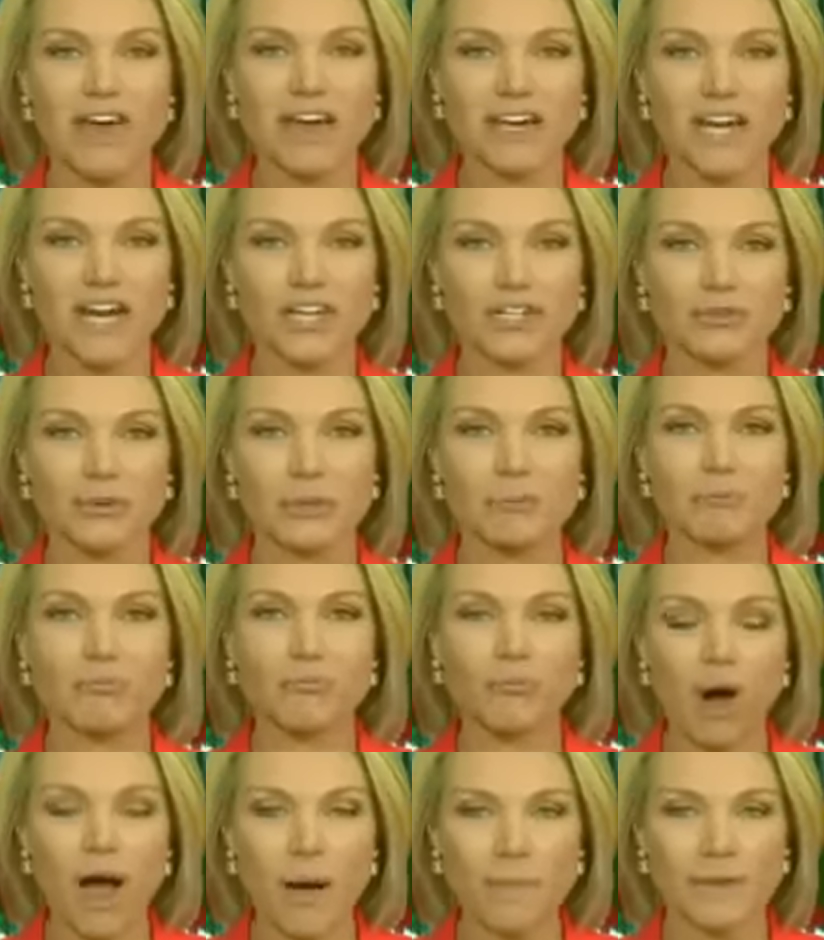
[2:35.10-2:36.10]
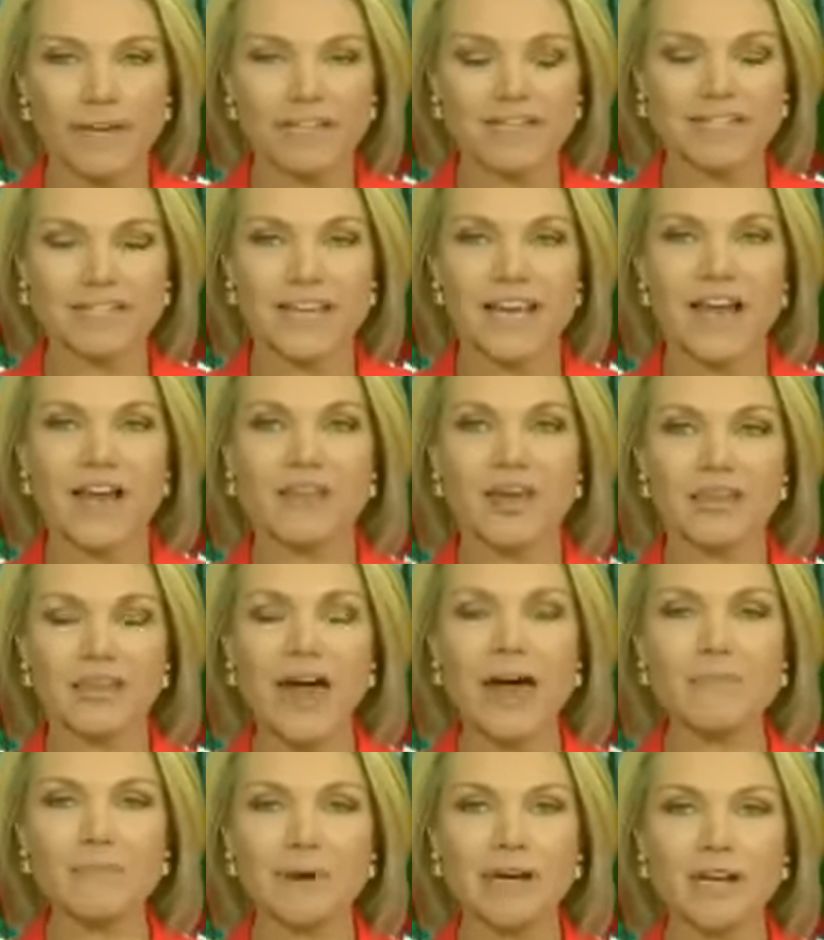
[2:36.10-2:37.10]
that country promised that
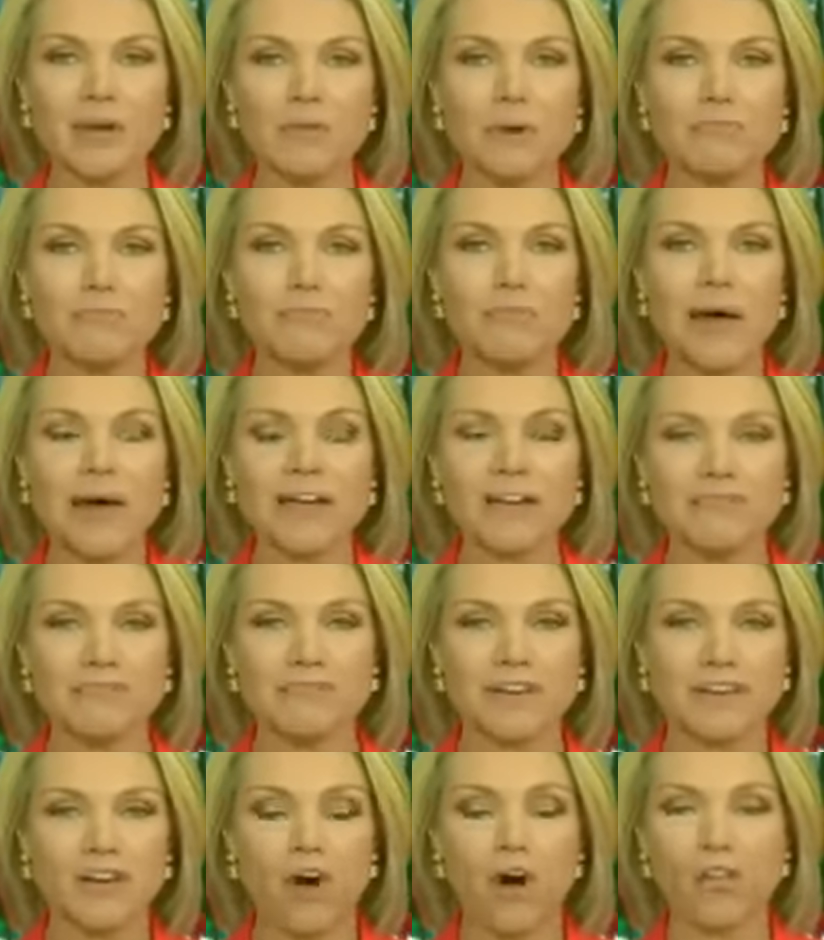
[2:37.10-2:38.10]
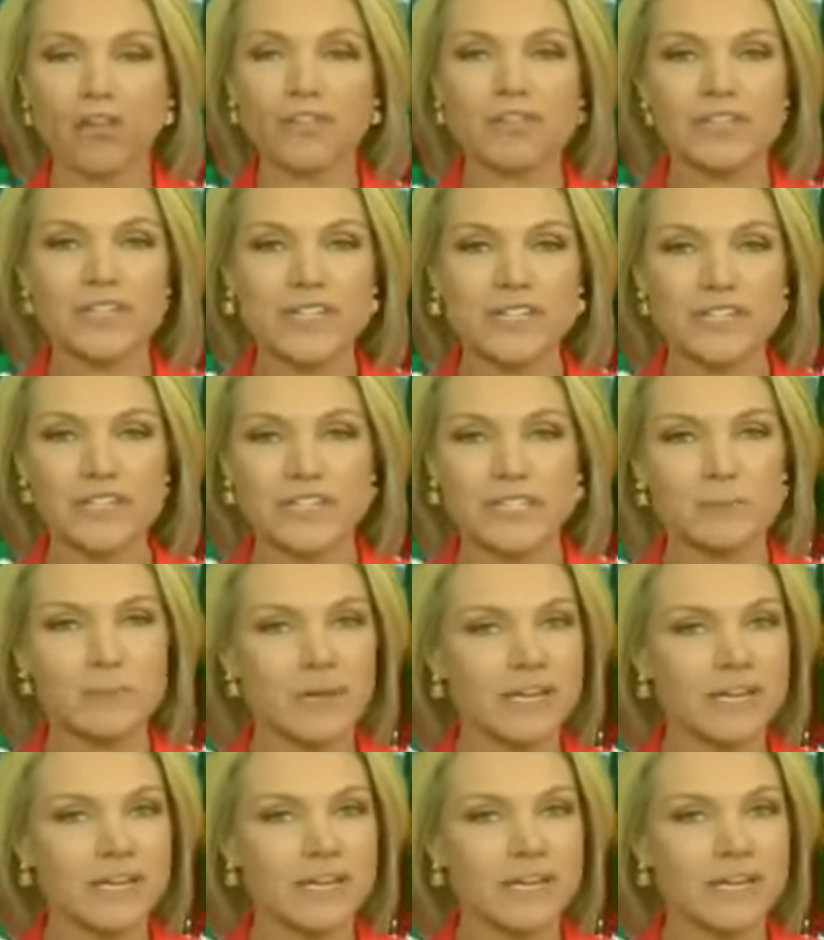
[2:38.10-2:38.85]
that money would benefit all the citizens,